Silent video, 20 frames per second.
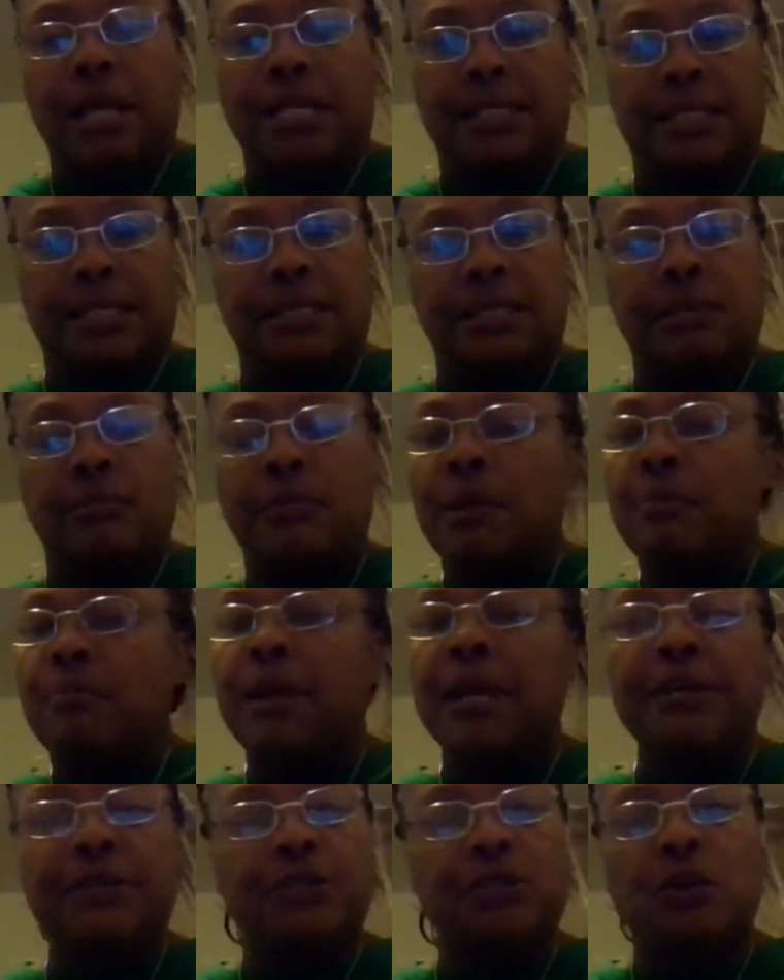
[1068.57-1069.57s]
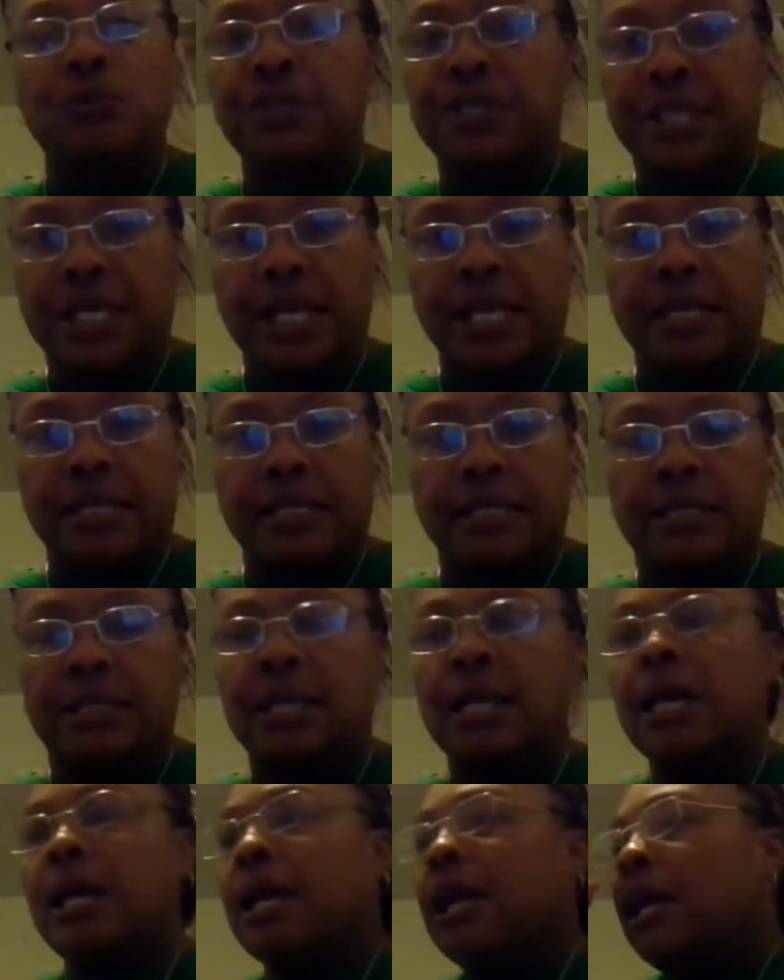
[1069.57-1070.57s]
system. It makes no sense.
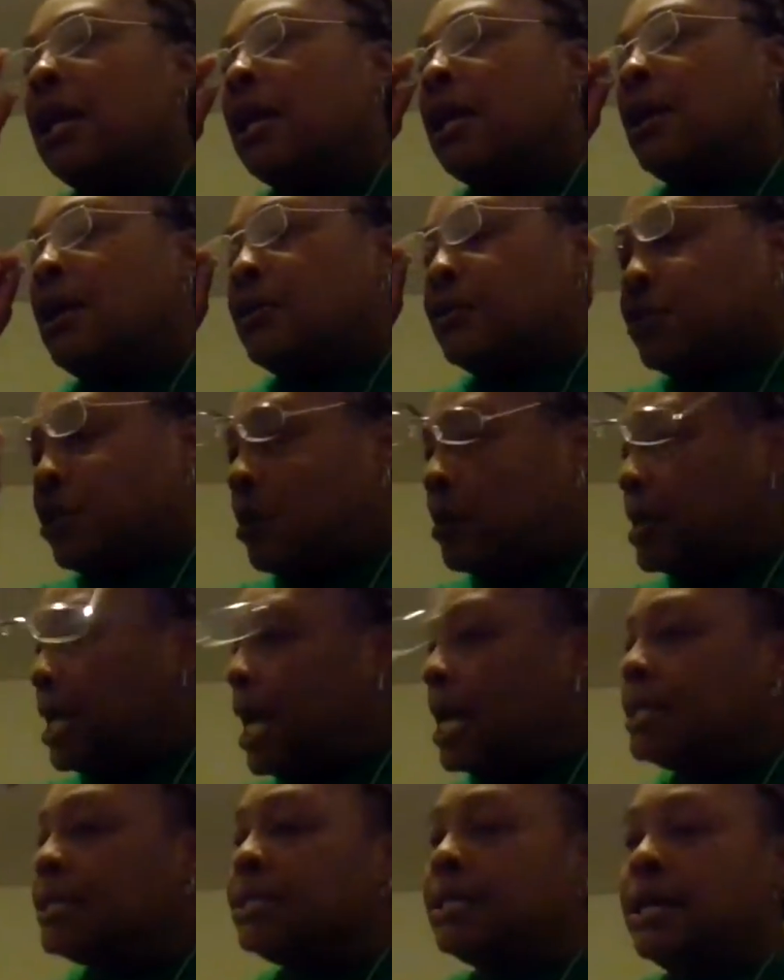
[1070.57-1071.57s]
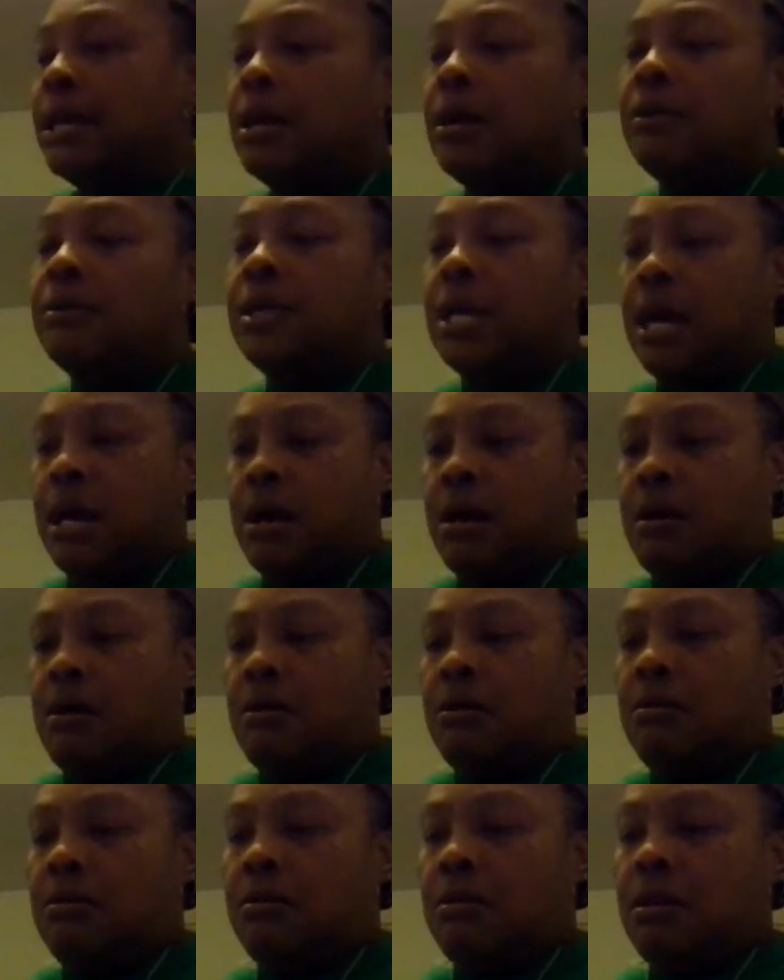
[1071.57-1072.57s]
So when I tell y'all,
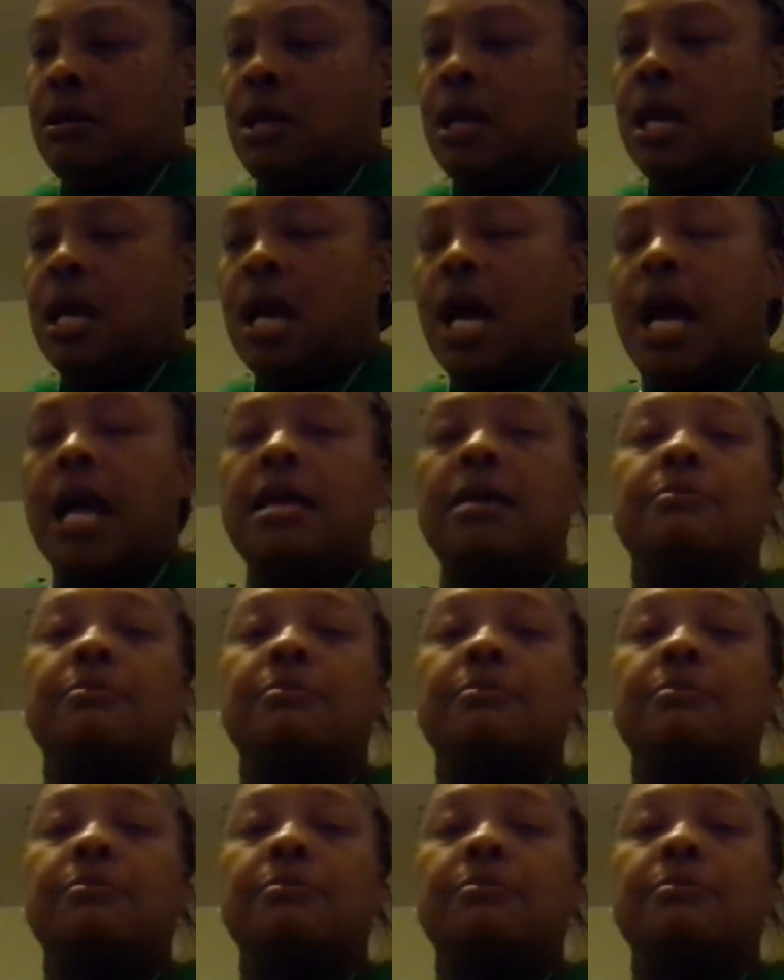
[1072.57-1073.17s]
I am